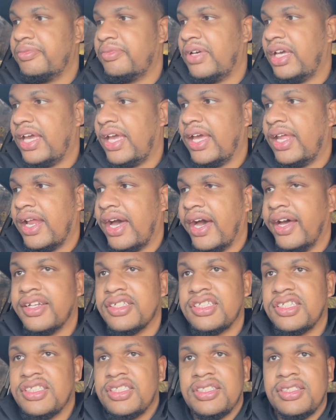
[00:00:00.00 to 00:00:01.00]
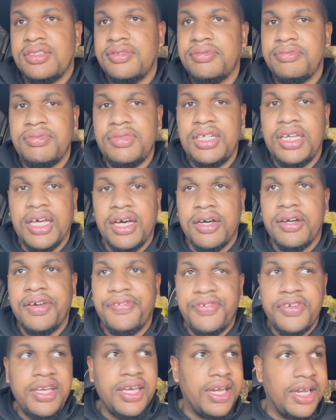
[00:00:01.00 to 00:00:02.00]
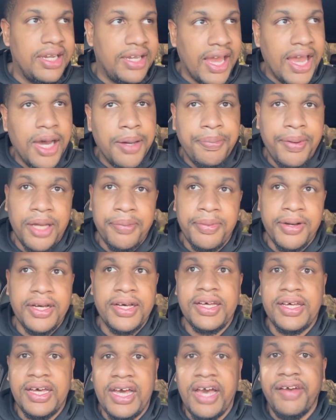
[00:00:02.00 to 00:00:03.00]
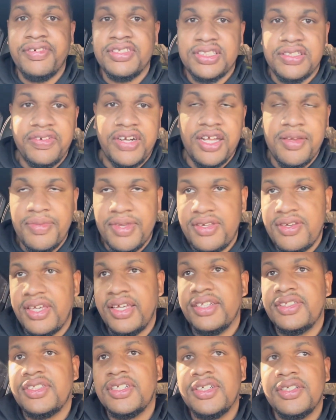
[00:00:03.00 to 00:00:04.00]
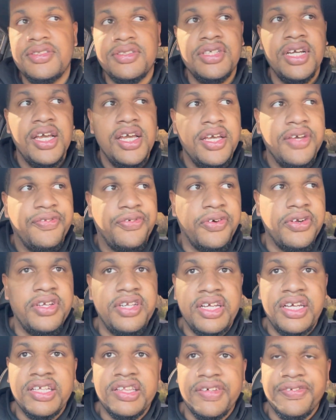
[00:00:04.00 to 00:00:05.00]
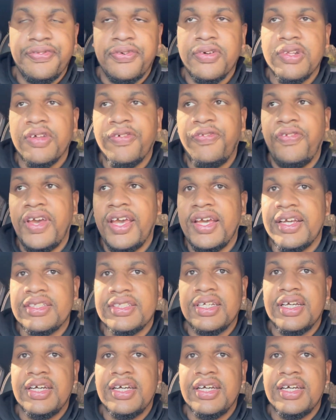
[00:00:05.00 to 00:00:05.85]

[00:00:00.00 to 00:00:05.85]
And honestly, you know, if you get a downpipe, I obviously recommend you get tuned for you to get the full effect.